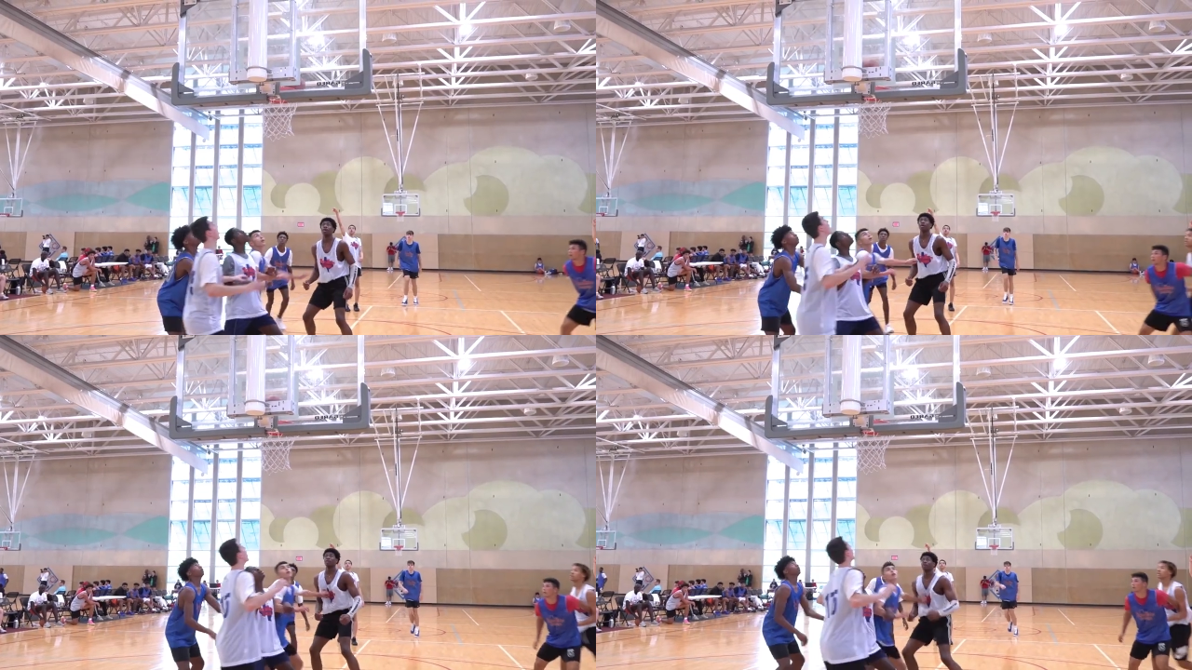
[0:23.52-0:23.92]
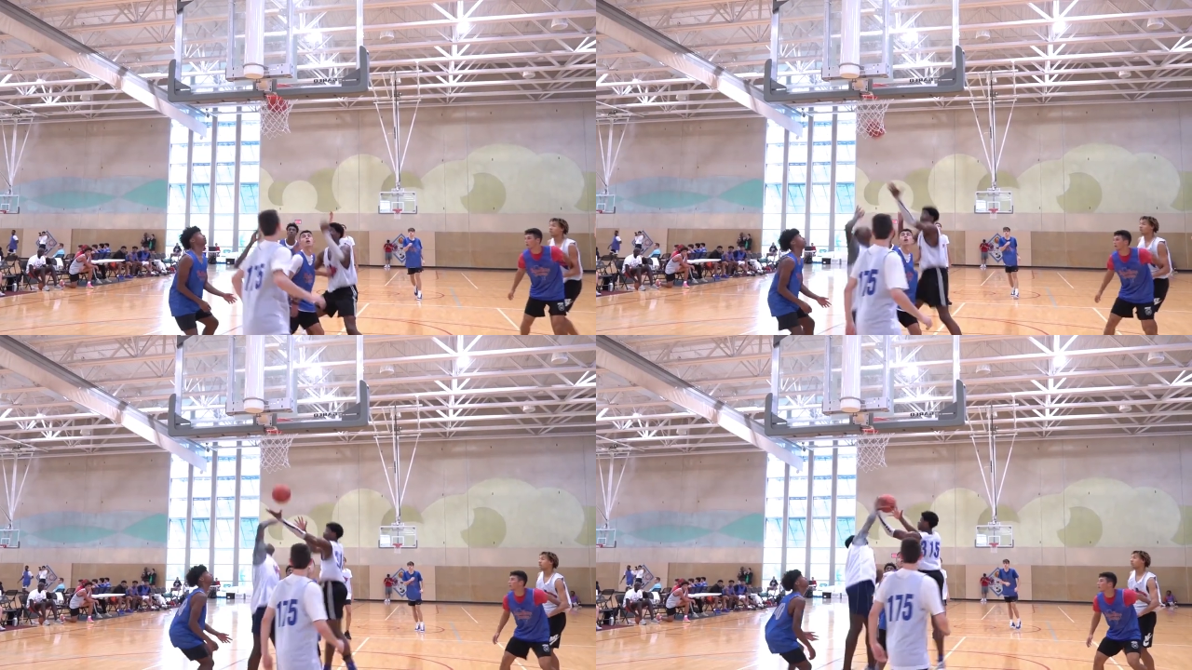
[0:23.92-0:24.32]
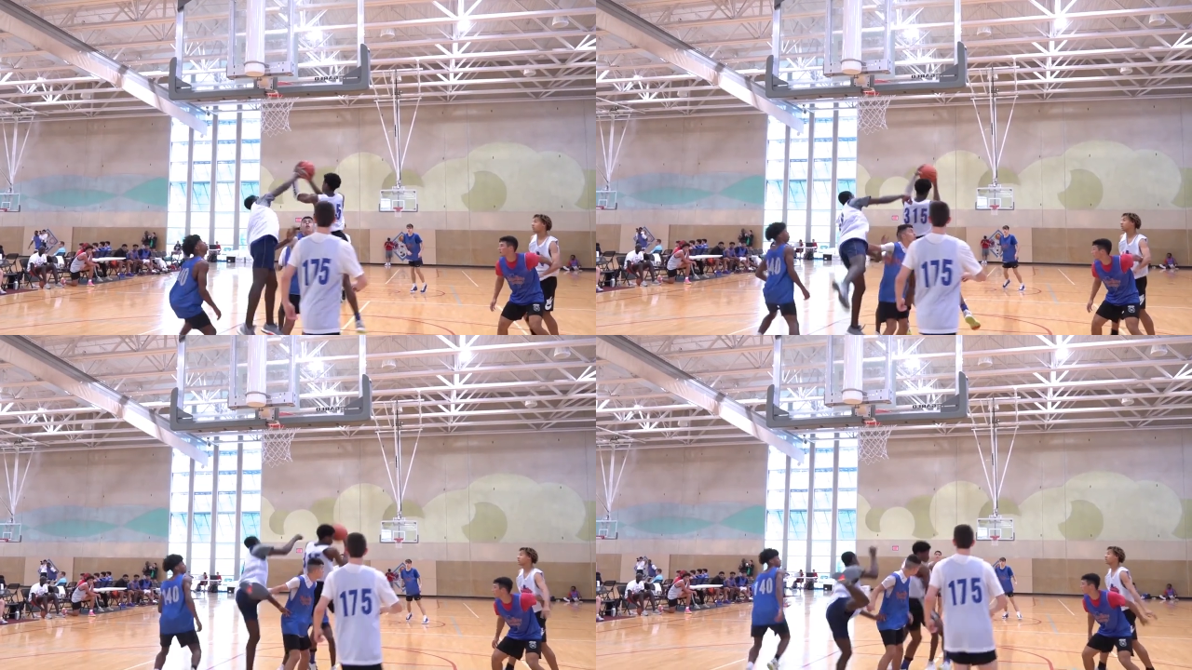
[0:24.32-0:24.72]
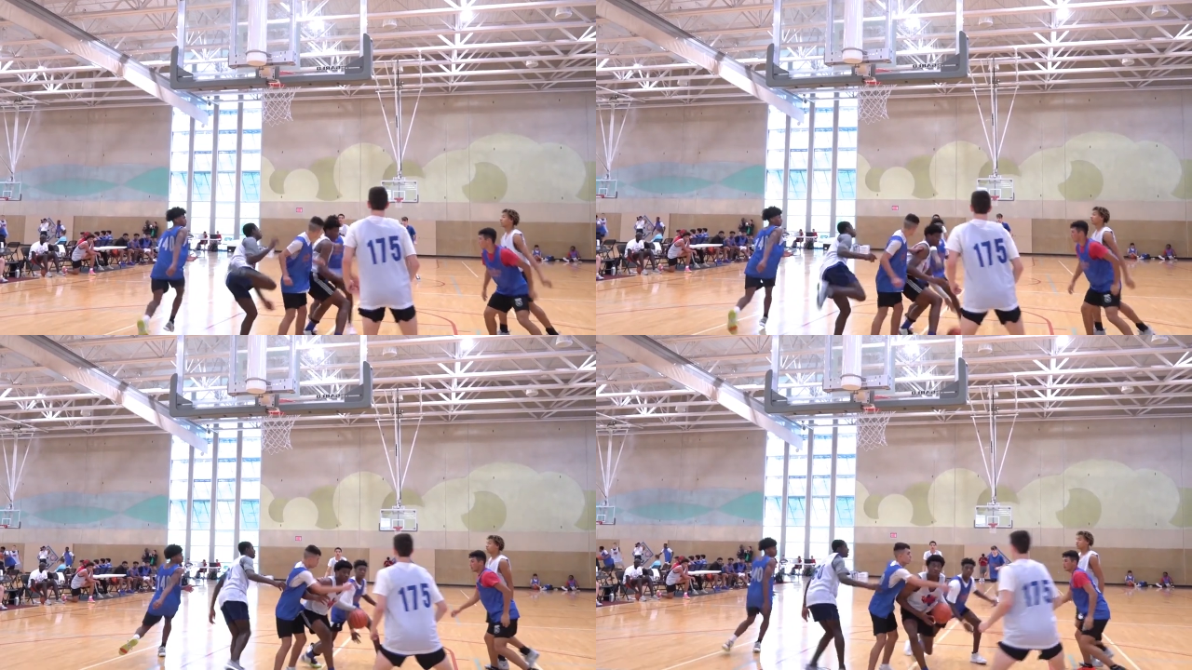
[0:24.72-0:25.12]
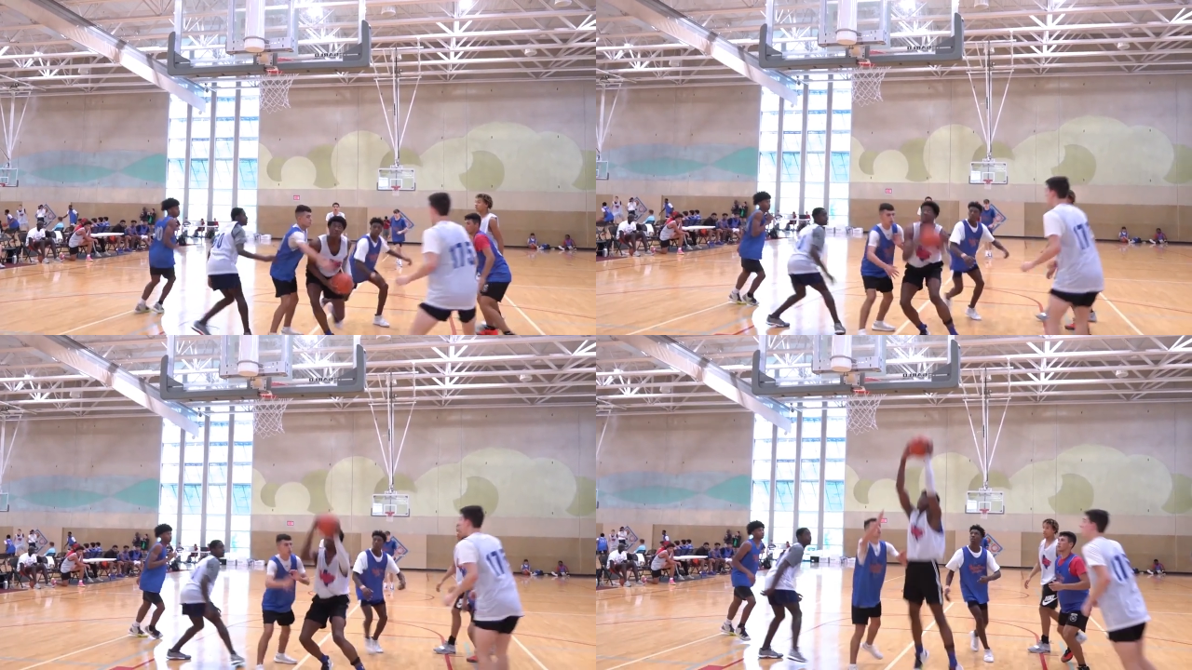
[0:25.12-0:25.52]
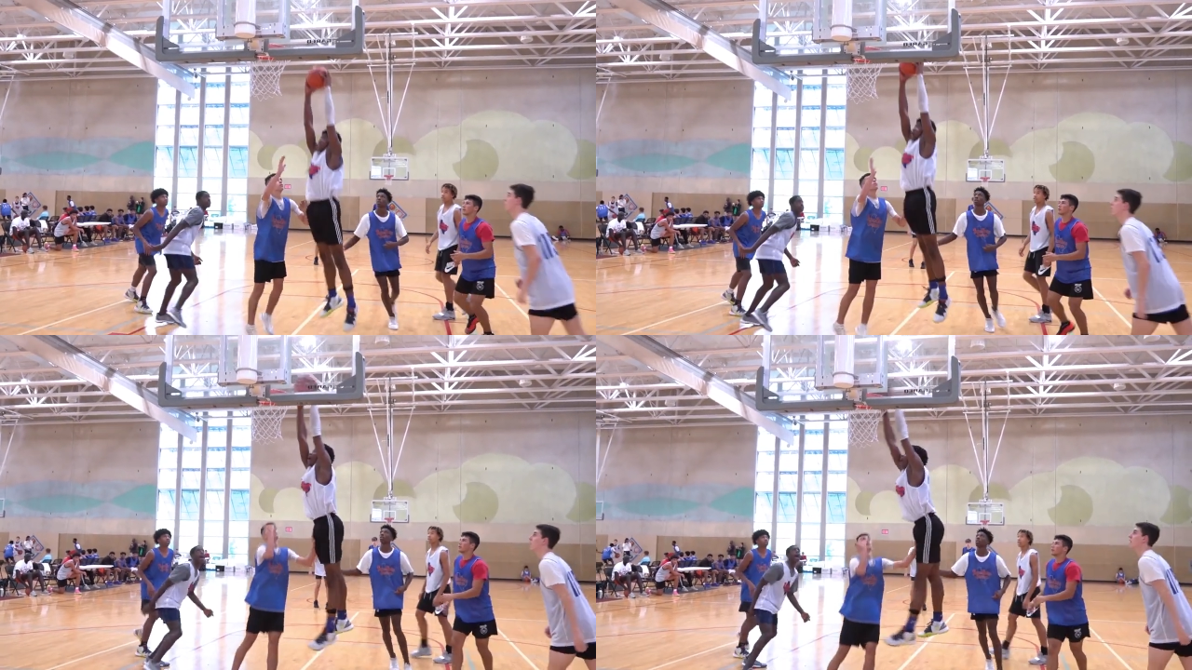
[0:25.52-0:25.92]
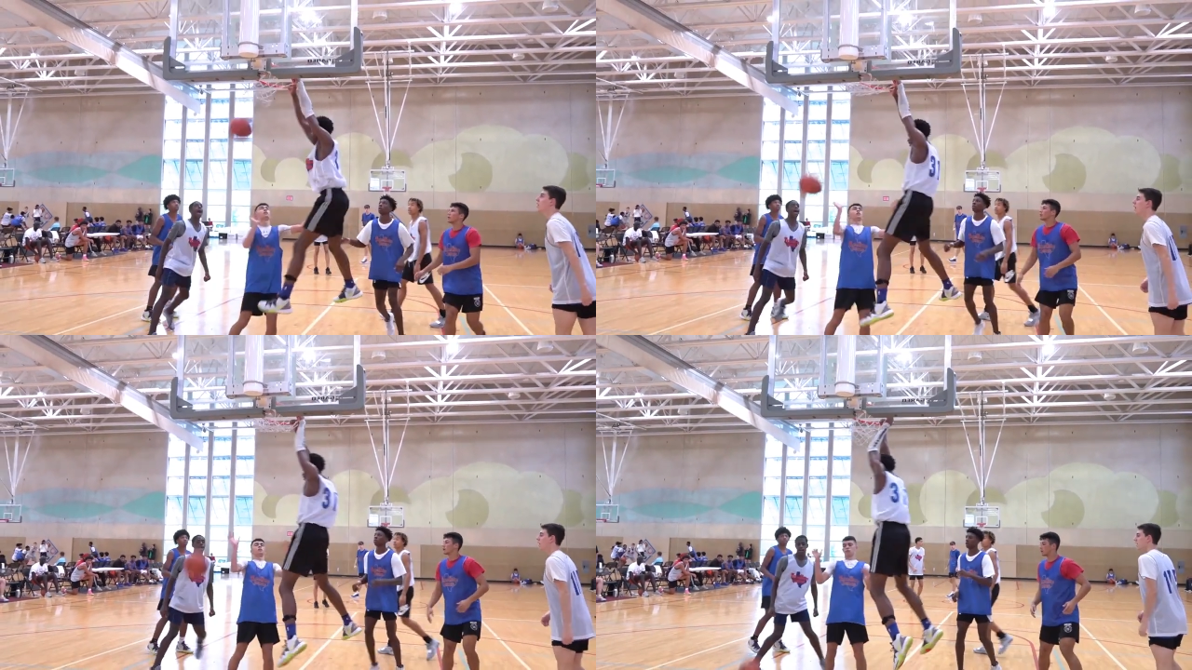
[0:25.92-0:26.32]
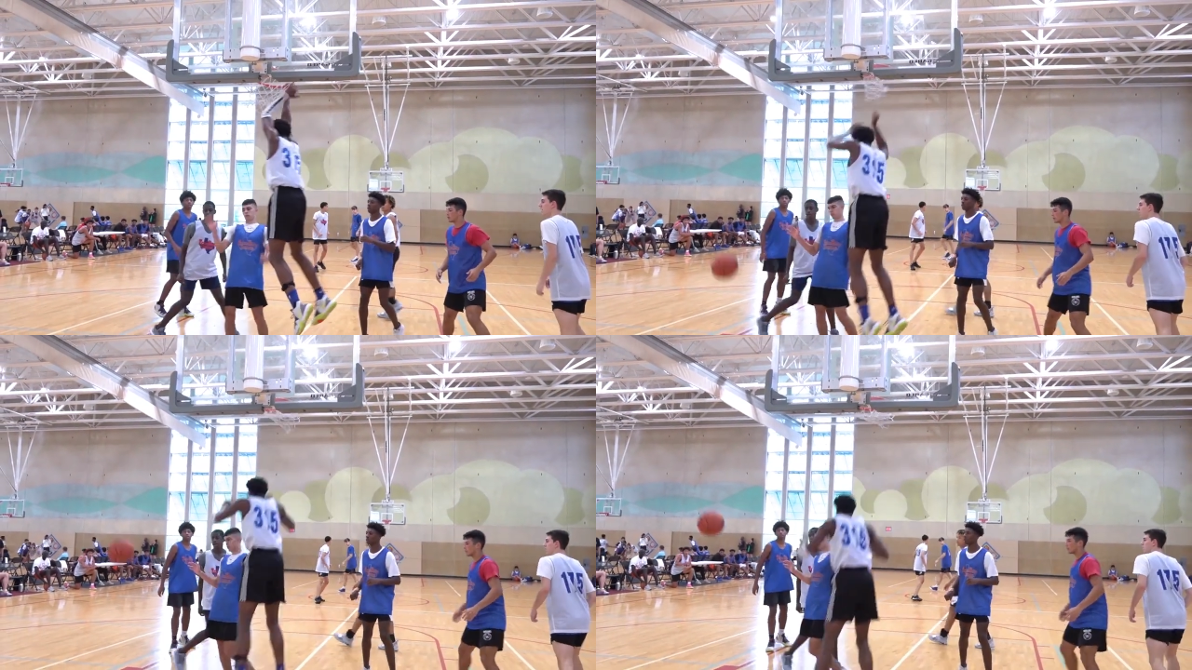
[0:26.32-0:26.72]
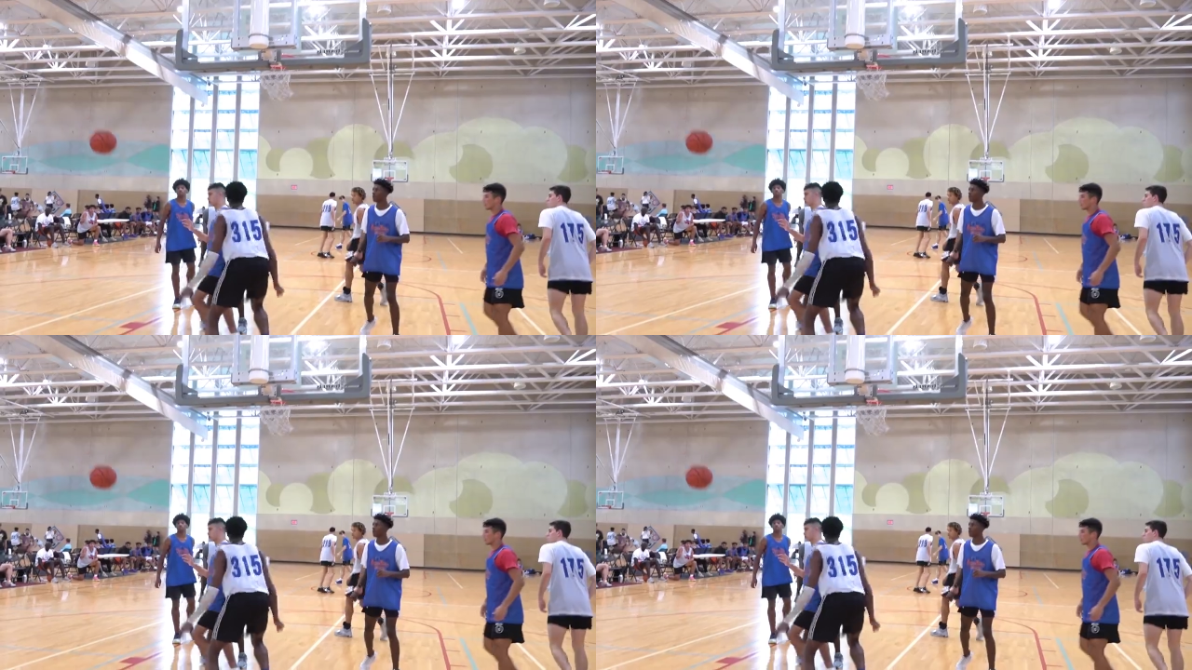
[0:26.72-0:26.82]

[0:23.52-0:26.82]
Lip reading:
Nobody's mouth can be seen.